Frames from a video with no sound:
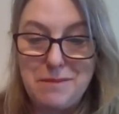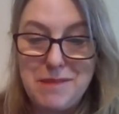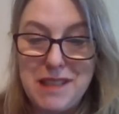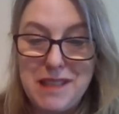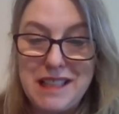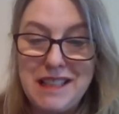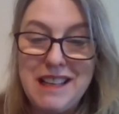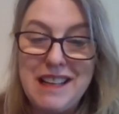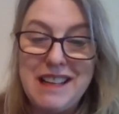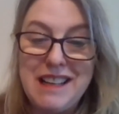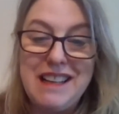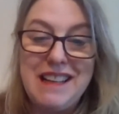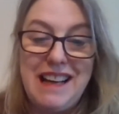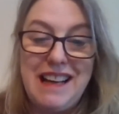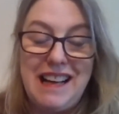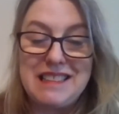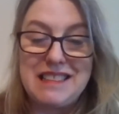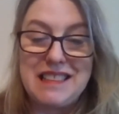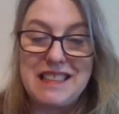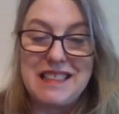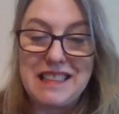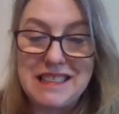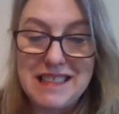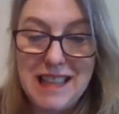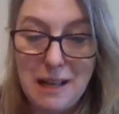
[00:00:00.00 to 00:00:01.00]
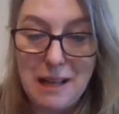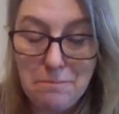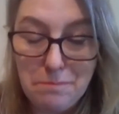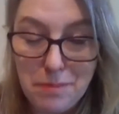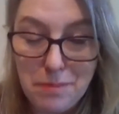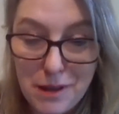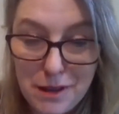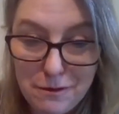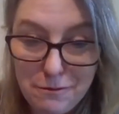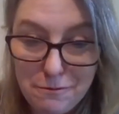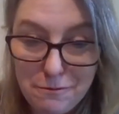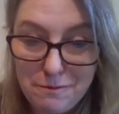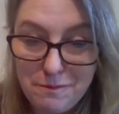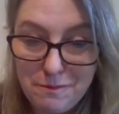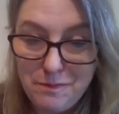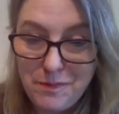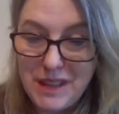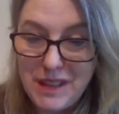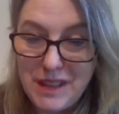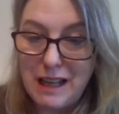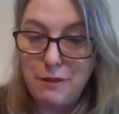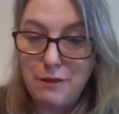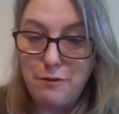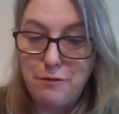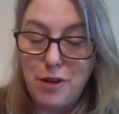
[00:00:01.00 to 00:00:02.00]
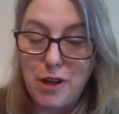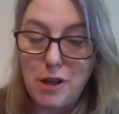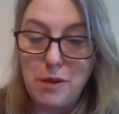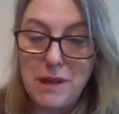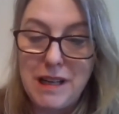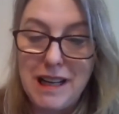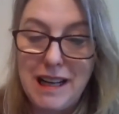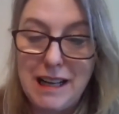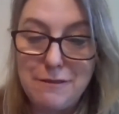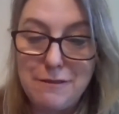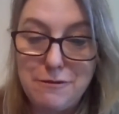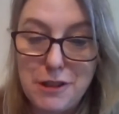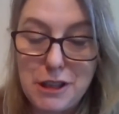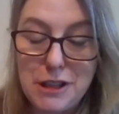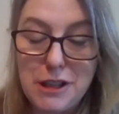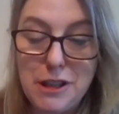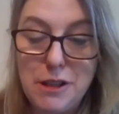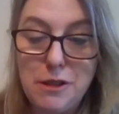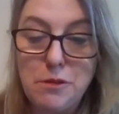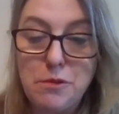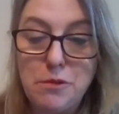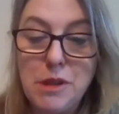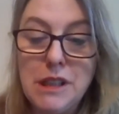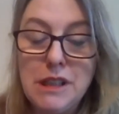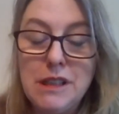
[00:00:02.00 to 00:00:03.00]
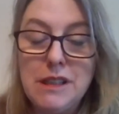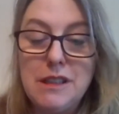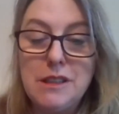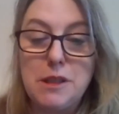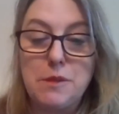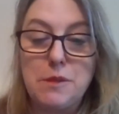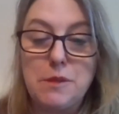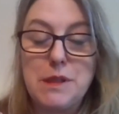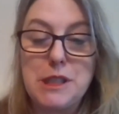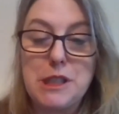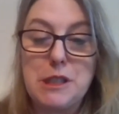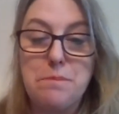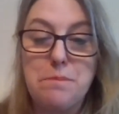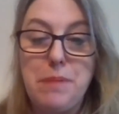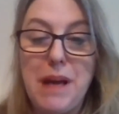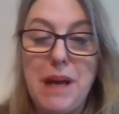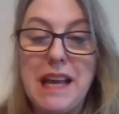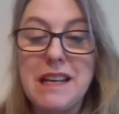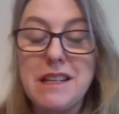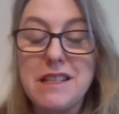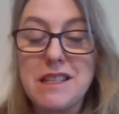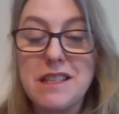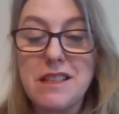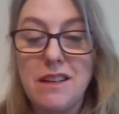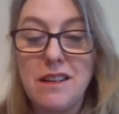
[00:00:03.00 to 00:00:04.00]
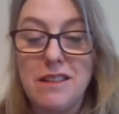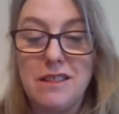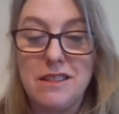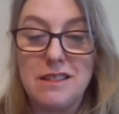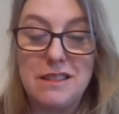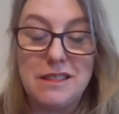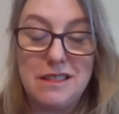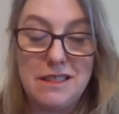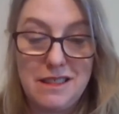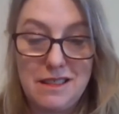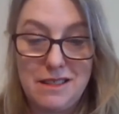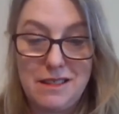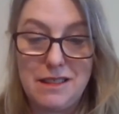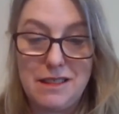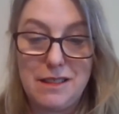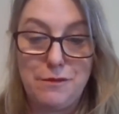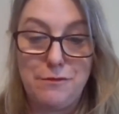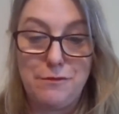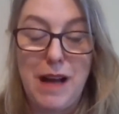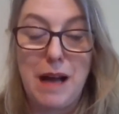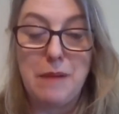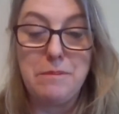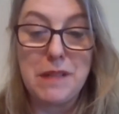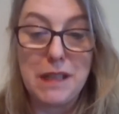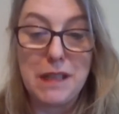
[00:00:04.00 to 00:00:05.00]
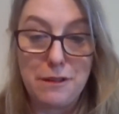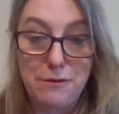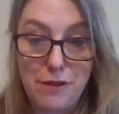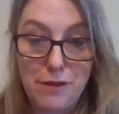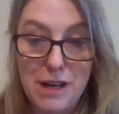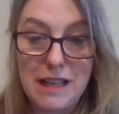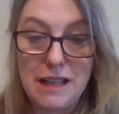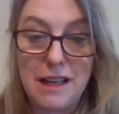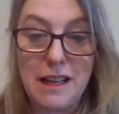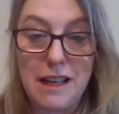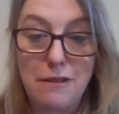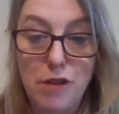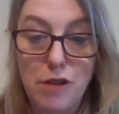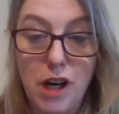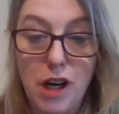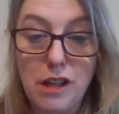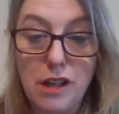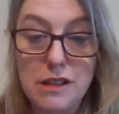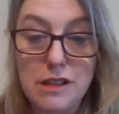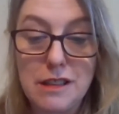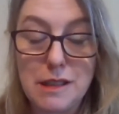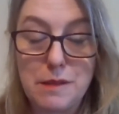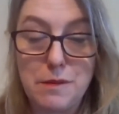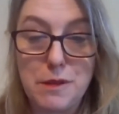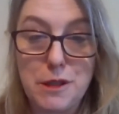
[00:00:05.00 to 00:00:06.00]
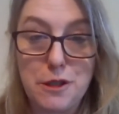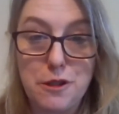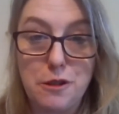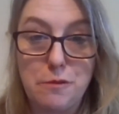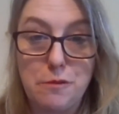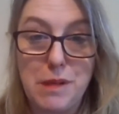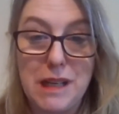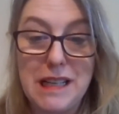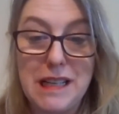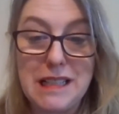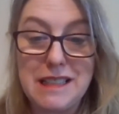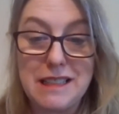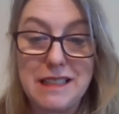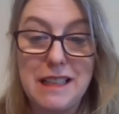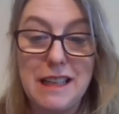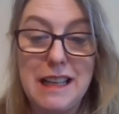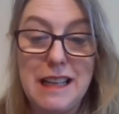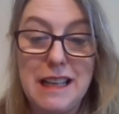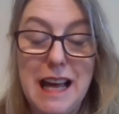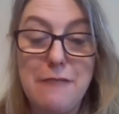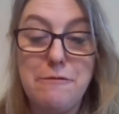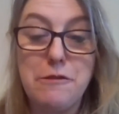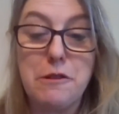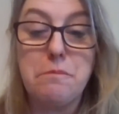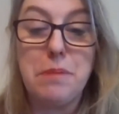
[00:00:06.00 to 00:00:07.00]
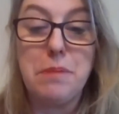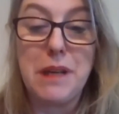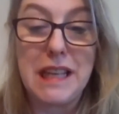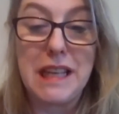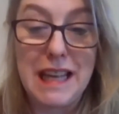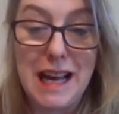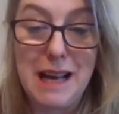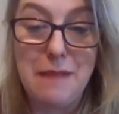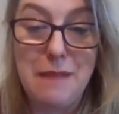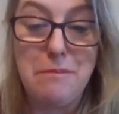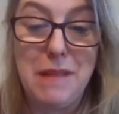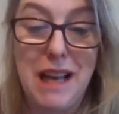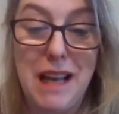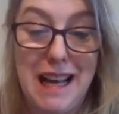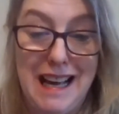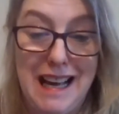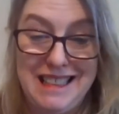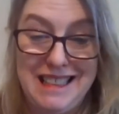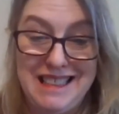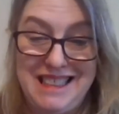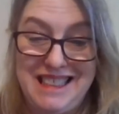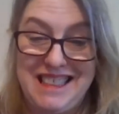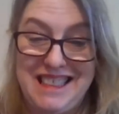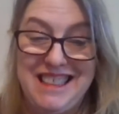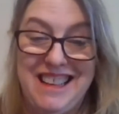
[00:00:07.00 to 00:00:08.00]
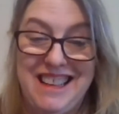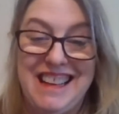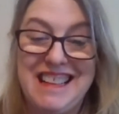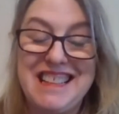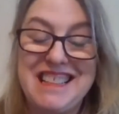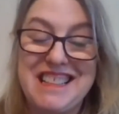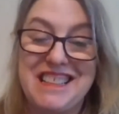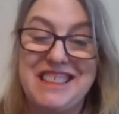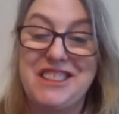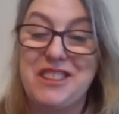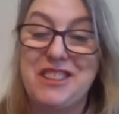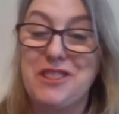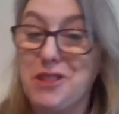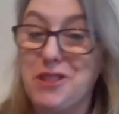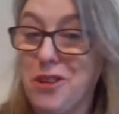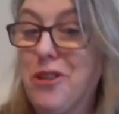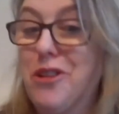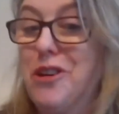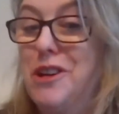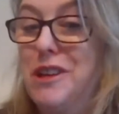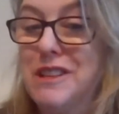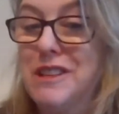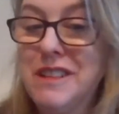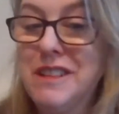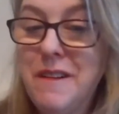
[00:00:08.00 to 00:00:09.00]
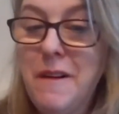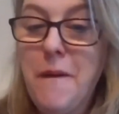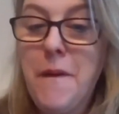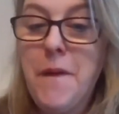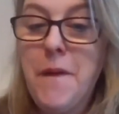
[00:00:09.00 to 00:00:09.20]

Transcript: I mean, as an example of how far we have to go, there was a debate on the family friendly Oireachtas, which took place at 11 p.m. last night in the Dáil.